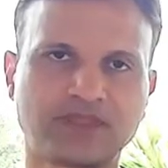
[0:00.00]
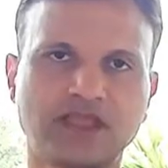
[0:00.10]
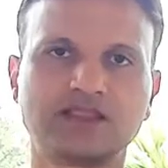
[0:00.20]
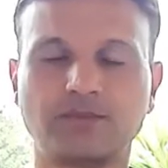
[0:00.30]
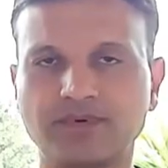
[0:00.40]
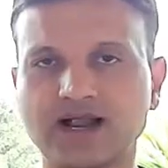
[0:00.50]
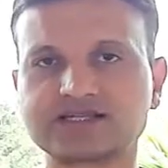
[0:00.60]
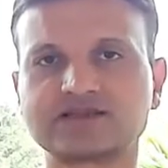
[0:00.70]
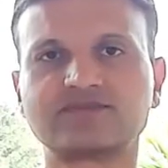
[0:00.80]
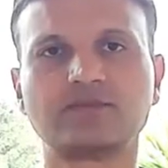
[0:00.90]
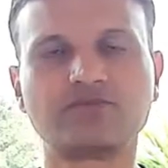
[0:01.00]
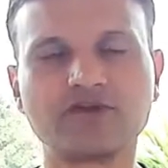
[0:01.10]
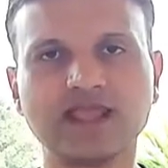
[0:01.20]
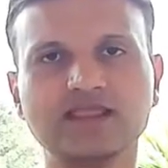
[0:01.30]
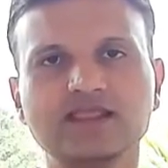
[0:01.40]
The parts of the
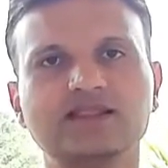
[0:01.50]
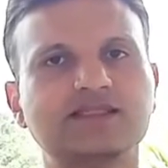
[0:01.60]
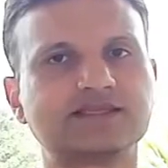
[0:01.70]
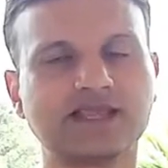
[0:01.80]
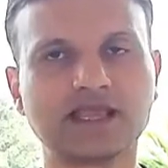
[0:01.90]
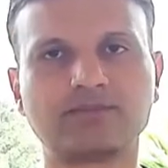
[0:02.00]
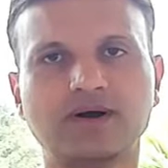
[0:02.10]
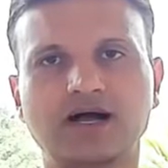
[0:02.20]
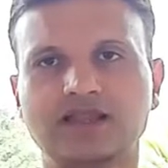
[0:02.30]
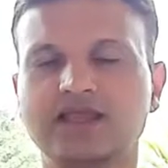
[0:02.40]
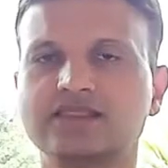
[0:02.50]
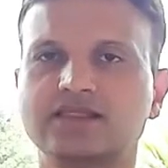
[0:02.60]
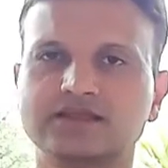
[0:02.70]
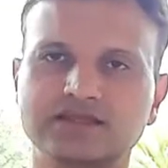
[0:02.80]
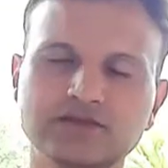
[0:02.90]
brain that take part in
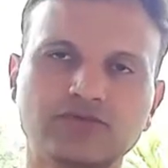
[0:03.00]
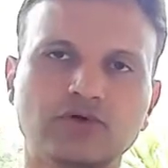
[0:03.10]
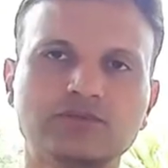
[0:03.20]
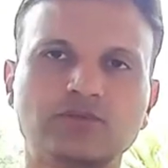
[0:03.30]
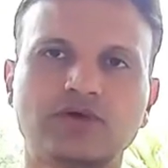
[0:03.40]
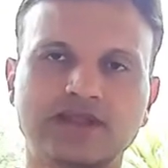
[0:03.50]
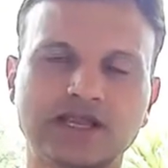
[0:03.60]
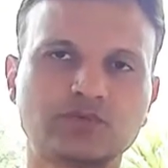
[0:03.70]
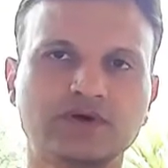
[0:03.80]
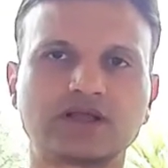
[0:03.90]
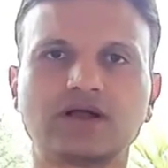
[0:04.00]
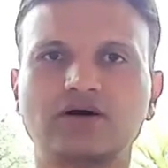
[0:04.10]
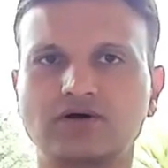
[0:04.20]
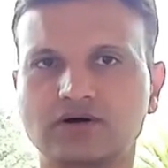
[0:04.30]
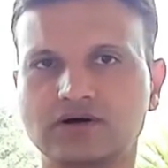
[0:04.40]
the default mode network
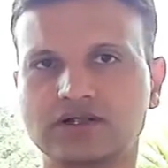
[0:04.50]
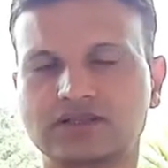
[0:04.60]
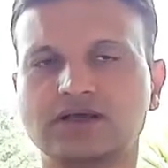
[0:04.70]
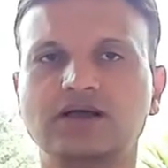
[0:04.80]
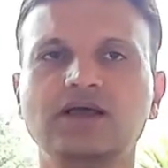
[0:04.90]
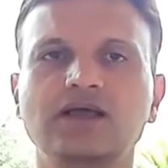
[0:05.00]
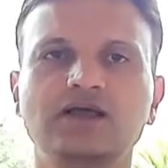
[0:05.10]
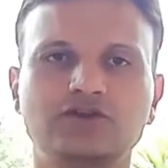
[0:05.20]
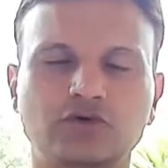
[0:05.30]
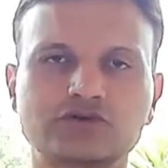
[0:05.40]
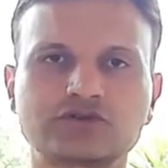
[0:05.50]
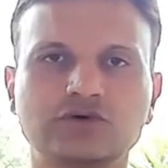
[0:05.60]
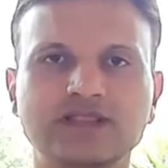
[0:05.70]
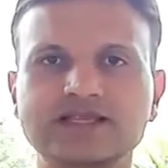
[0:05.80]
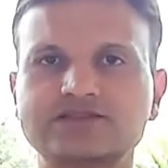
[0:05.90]
are the
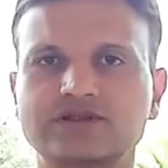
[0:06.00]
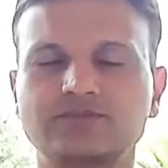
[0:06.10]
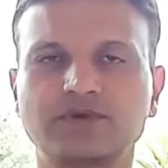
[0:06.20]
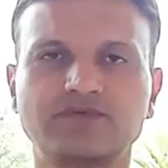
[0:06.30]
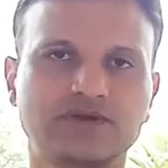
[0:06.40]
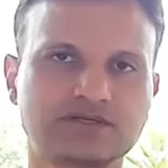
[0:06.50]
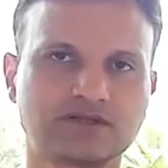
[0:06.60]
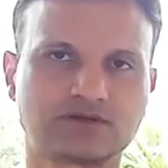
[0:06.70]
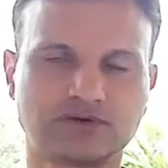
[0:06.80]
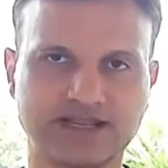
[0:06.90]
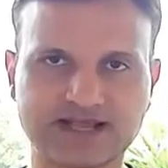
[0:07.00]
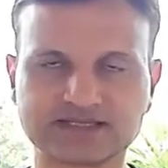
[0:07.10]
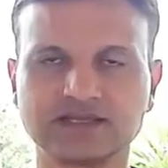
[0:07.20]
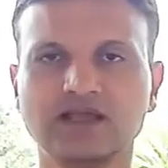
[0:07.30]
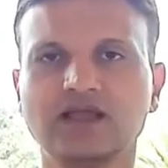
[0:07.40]
dorsolateral prefrontal
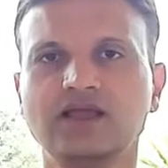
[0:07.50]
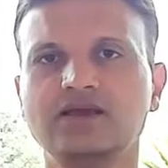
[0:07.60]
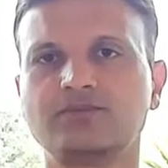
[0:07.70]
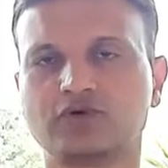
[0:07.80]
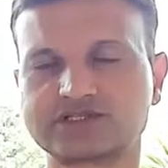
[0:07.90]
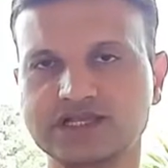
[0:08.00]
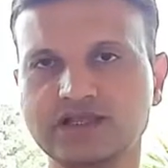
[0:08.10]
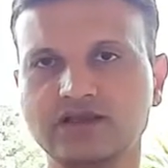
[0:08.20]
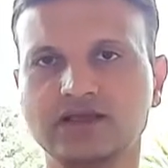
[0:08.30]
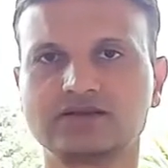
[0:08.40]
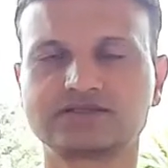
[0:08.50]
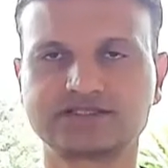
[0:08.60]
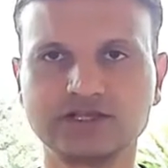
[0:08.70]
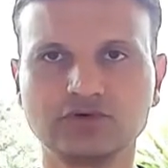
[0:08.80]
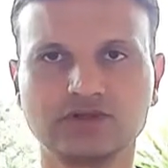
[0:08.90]
cortex, posterior
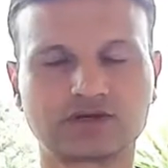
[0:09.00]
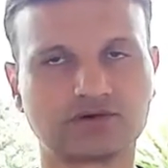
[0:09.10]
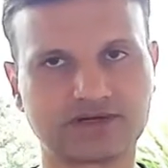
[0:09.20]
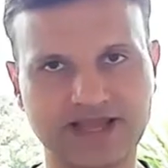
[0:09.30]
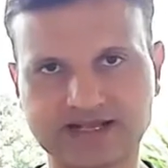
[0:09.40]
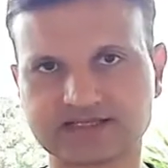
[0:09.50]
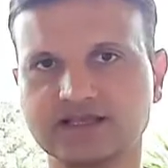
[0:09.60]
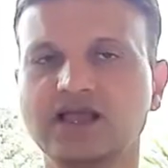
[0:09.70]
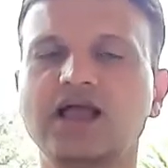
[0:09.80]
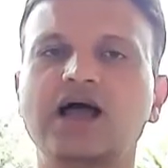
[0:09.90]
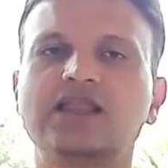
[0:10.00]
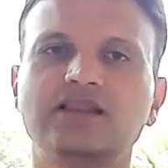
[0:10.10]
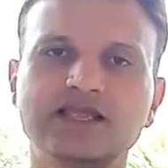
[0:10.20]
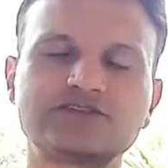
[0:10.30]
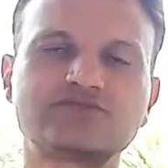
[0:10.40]
cingulate cortex,
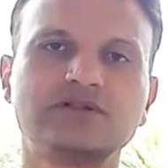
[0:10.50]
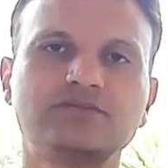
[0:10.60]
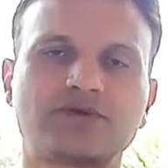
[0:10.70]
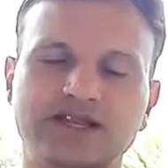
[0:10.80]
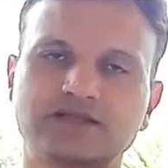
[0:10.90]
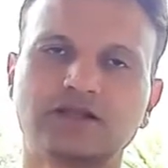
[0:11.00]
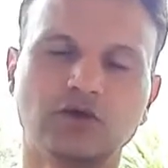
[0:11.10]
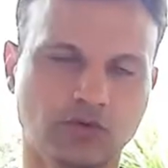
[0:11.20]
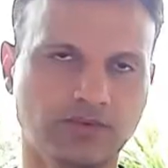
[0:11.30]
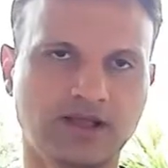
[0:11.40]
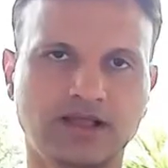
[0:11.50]
and lateral parietal lobe.